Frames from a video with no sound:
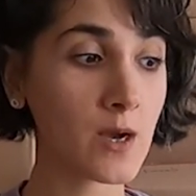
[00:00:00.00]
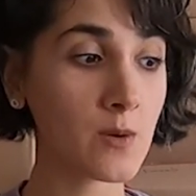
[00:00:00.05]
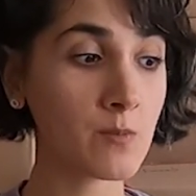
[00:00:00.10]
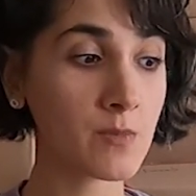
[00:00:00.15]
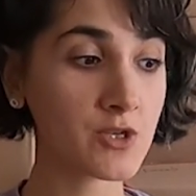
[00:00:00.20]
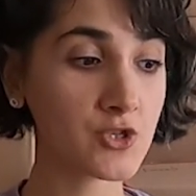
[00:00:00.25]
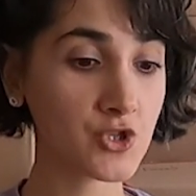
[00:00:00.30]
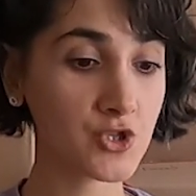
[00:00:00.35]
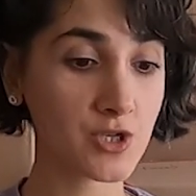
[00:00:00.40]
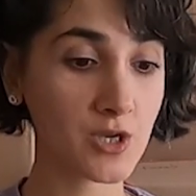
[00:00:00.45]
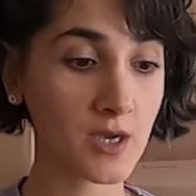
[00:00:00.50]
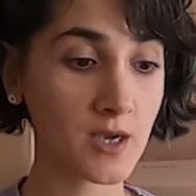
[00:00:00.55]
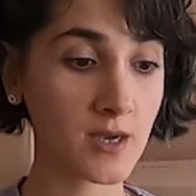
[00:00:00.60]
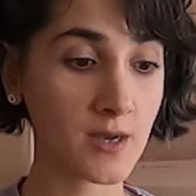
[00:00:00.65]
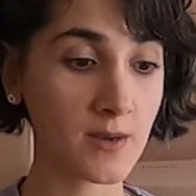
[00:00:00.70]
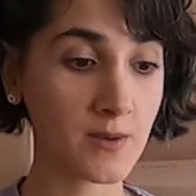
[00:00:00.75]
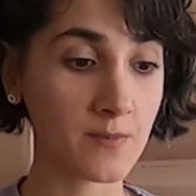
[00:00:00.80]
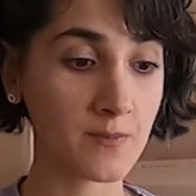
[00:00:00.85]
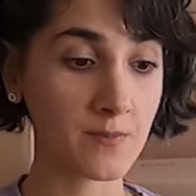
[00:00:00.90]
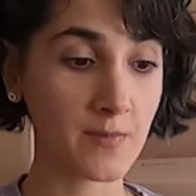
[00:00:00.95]

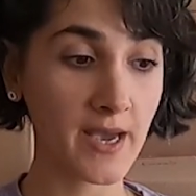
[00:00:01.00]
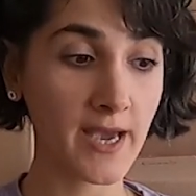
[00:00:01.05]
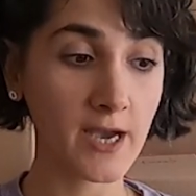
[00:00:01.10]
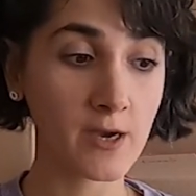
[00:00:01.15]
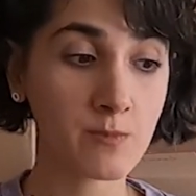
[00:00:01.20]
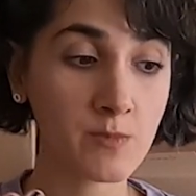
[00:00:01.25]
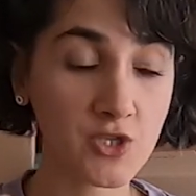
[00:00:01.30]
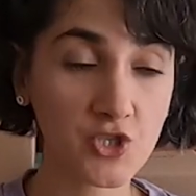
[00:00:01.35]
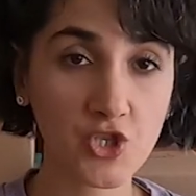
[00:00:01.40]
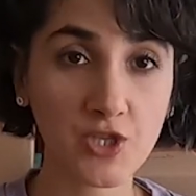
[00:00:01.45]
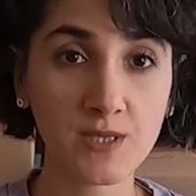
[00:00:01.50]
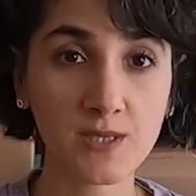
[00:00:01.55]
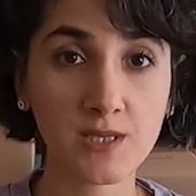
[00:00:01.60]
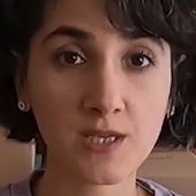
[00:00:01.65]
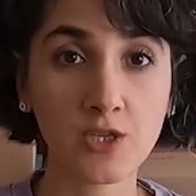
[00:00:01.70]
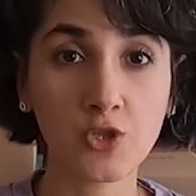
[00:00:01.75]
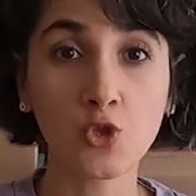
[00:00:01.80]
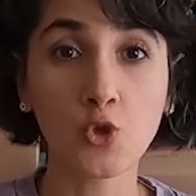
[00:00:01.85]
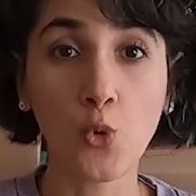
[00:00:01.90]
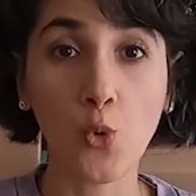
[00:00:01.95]
much is
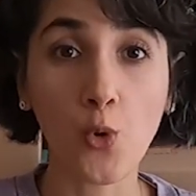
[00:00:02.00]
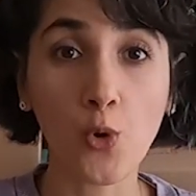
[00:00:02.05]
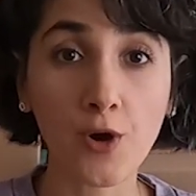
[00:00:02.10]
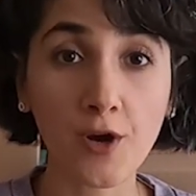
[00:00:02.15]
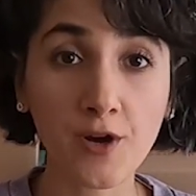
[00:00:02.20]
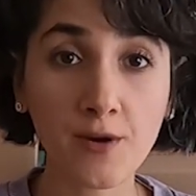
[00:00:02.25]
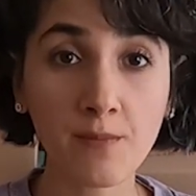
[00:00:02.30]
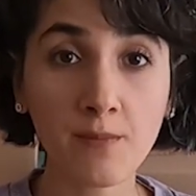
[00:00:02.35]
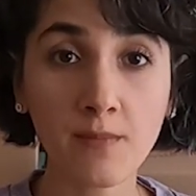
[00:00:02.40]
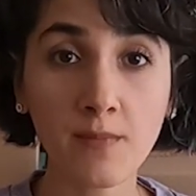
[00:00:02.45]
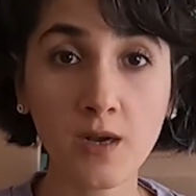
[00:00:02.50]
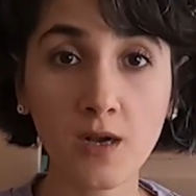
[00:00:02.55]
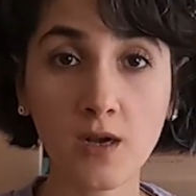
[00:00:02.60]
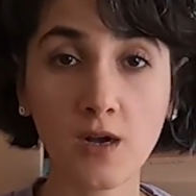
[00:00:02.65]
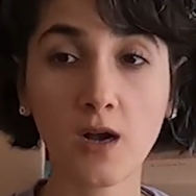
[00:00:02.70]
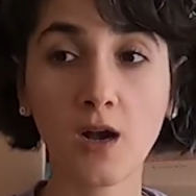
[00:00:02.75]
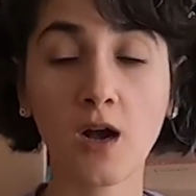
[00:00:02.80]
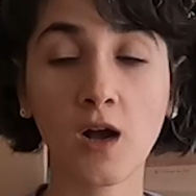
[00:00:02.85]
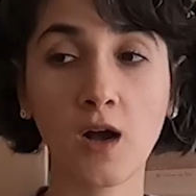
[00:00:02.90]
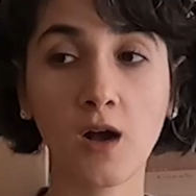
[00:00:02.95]
the norm
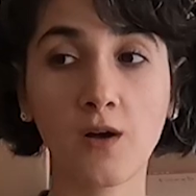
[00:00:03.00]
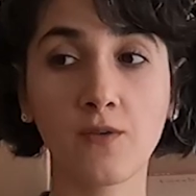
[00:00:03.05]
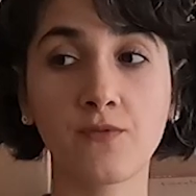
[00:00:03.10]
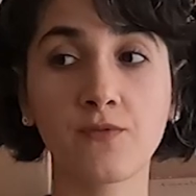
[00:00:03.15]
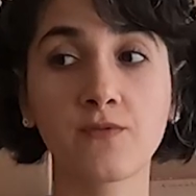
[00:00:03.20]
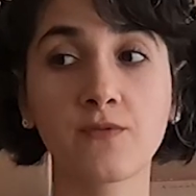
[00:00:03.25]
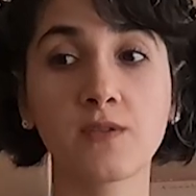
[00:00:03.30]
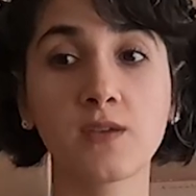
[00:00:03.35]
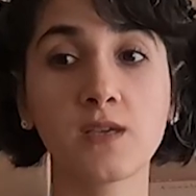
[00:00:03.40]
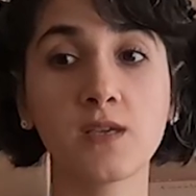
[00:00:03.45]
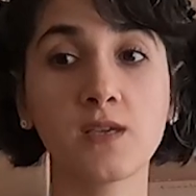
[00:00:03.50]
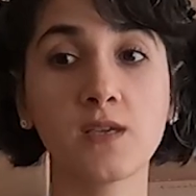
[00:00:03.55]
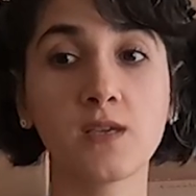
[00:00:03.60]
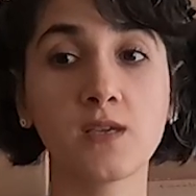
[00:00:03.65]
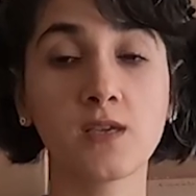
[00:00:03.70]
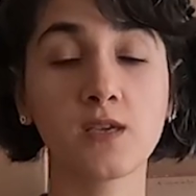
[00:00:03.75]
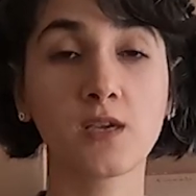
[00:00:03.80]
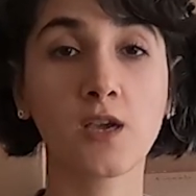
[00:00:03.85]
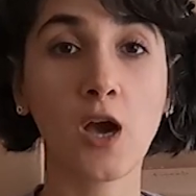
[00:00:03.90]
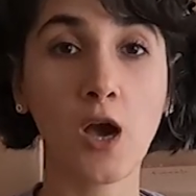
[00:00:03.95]
of
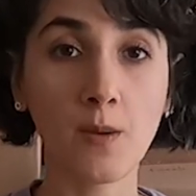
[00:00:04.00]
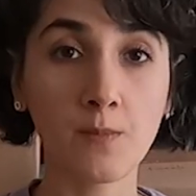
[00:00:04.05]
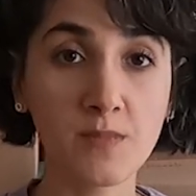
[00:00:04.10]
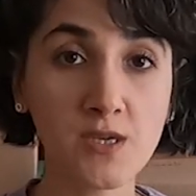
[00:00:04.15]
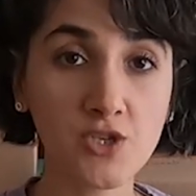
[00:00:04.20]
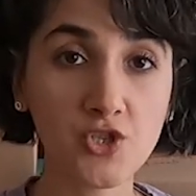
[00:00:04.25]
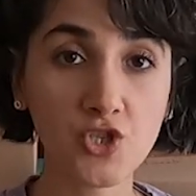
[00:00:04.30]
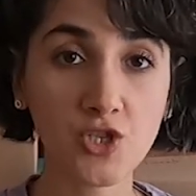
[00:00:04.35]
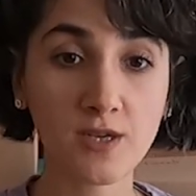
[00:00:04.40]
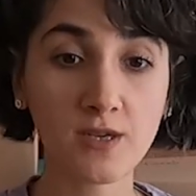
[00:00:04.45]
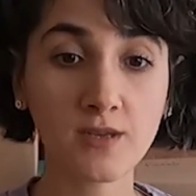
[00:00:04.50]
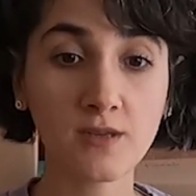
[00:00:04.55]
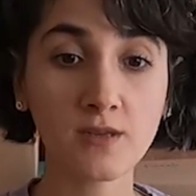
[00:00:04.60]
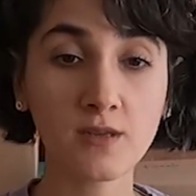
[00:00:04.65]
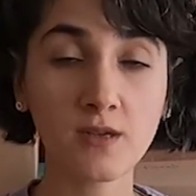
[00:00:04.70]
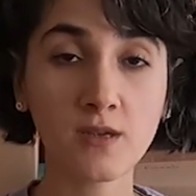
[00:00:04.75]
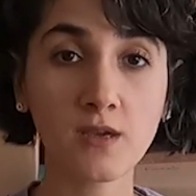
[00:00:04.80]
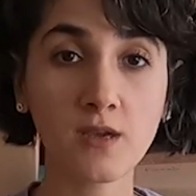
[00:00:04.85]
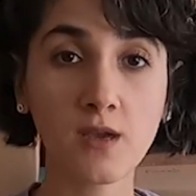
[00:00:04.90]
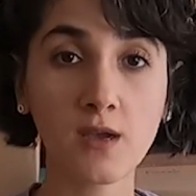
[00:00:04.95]
the
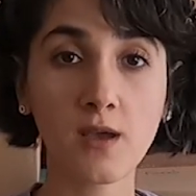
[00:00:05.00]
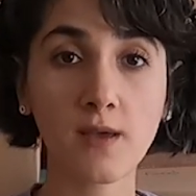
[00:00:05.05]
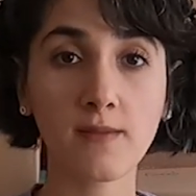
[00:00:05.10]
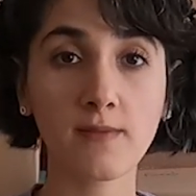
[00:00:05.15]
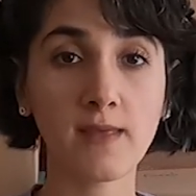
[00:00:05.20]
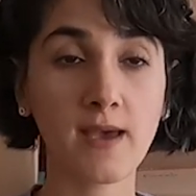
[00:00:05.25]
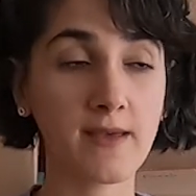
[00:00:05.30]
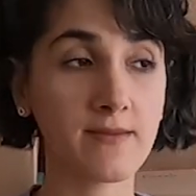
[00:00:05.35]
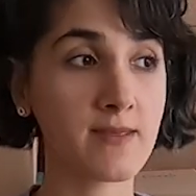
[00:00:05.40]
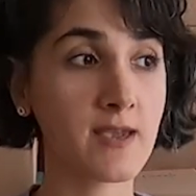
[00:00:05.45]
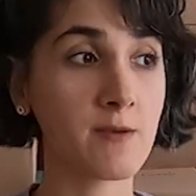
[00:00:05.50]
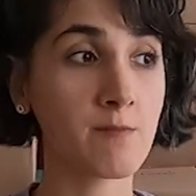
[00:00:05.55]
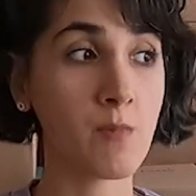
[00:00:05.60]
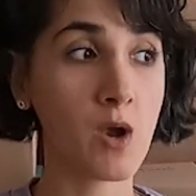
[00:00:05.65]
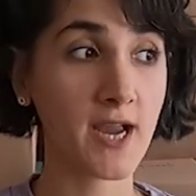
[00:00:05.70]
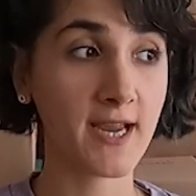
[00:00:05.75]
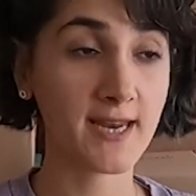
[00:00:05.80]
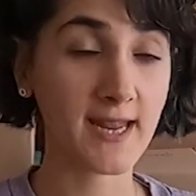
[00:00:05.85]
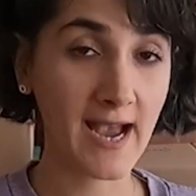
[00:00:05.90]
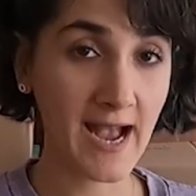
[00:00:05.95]
commission that they
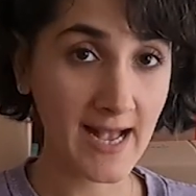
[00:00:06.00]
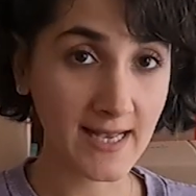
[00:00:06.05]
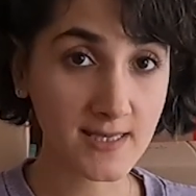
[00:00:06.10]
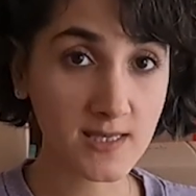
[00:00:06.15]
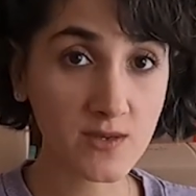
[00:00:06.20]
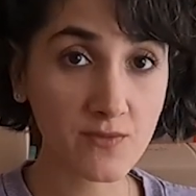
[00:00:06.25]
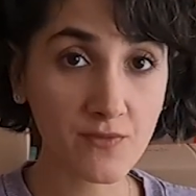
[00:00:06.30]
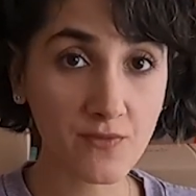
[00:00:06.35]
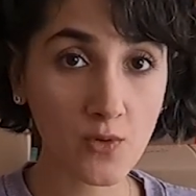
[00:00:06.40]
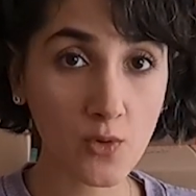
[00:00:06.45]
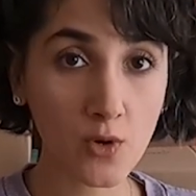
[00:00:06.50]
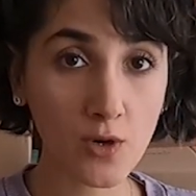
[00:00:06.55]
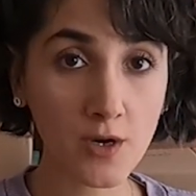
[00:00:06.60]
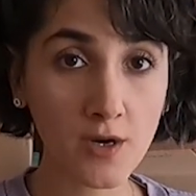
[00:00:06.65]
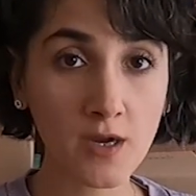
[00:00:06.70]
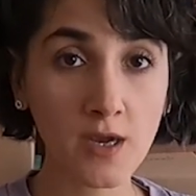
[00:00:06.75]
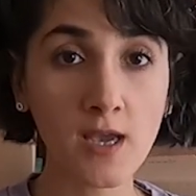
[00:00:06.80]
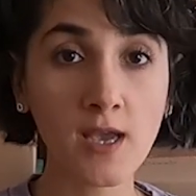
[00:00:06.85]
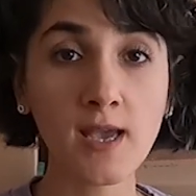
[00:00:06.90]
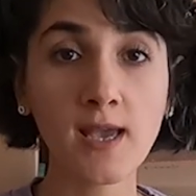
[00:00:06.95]
might ask
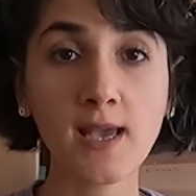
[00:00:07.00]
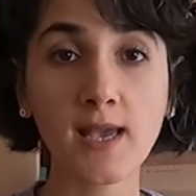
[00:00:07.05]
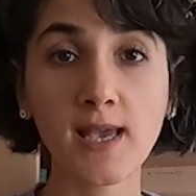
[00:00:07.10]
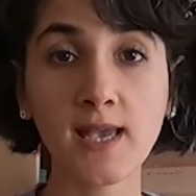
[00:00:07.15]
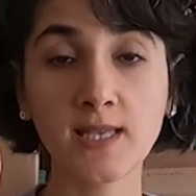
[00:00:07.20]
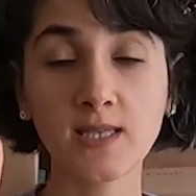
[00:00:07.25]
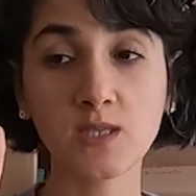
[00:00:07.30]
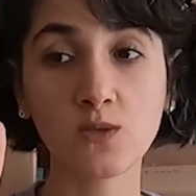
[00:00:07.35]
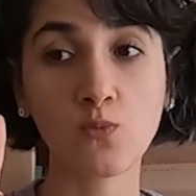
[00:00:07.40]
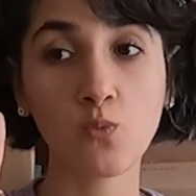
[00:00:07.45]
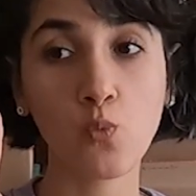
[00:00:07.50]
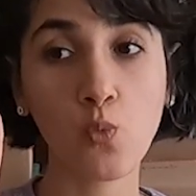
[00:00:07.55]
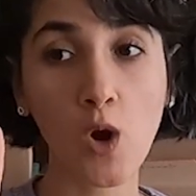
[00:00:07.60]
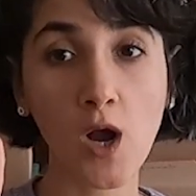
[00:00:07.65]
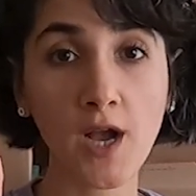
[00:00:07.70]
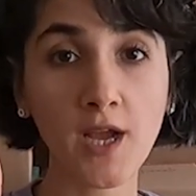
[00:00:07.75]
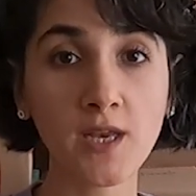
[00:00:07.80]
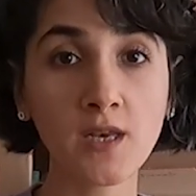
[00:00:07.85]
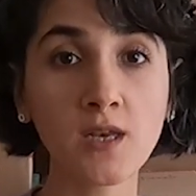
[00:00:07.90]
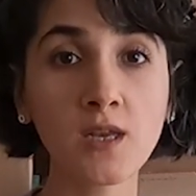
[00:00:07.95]
for? It's
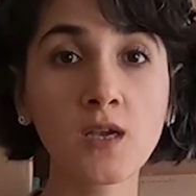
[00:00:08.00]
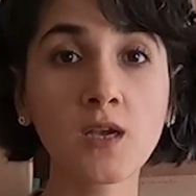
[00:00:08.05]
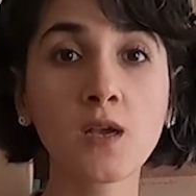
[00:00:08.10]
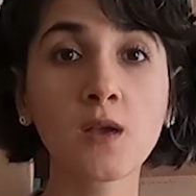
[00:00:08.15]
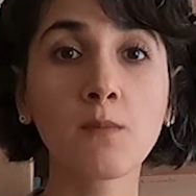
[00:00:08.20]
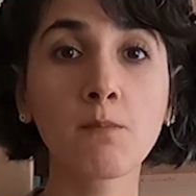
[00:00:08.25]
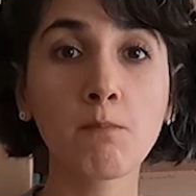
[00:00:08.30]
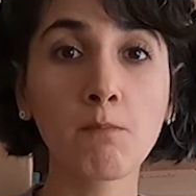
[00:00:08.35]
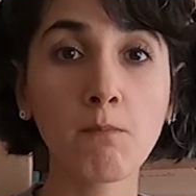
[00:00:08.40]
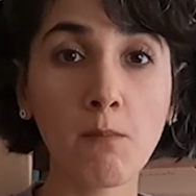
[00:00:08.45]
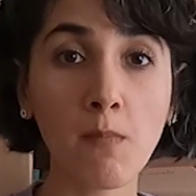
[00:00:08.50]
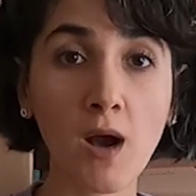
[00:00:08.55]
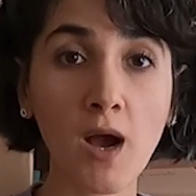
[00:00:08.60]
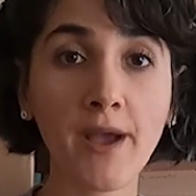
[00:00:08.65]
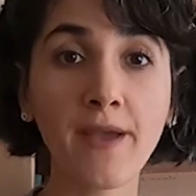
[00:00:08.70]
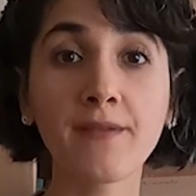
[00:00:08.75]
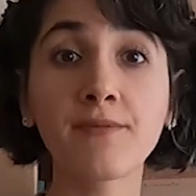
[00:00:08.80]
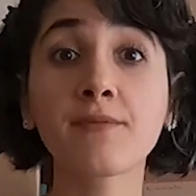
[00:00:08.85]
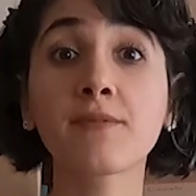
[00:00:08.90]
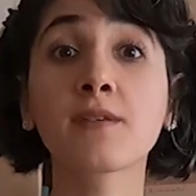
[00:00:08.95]
1
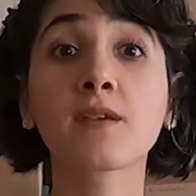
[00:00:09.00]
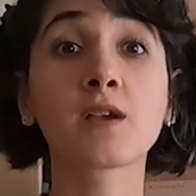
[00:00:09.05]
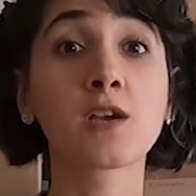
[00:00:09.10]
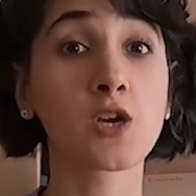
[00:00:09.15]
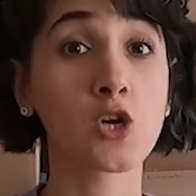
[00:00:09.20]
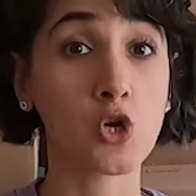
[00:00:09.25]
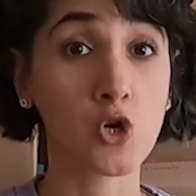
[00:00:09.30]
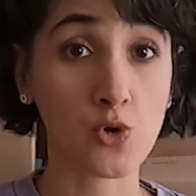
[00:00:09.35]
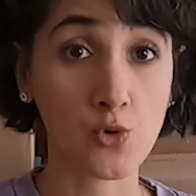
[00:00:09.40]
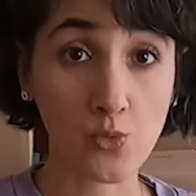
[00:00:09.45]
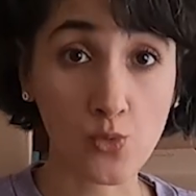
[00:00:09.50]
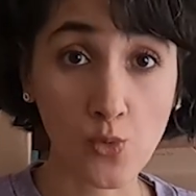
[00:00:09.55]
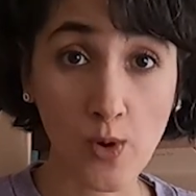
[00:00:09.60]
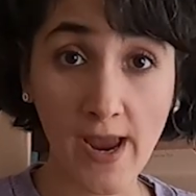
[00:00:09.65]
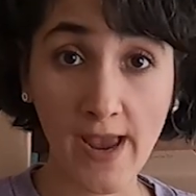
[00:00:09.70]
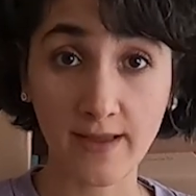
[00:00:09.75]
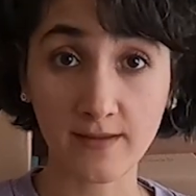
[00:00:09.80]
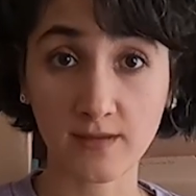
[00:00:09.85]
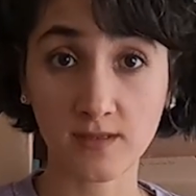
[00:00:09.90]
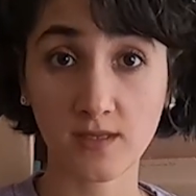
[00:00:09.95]
month
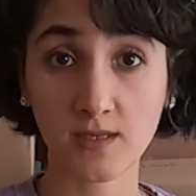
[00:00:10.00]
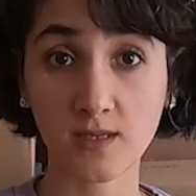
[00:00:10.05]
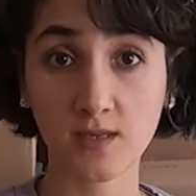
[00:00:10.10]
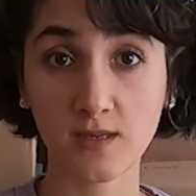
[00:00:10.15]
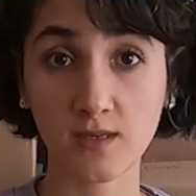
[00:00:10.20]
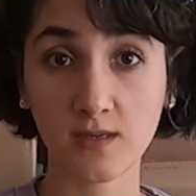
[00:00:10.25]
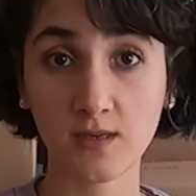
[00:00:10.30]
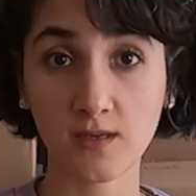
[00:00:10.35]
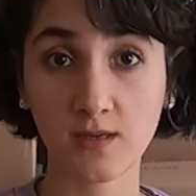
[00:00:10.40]
rent.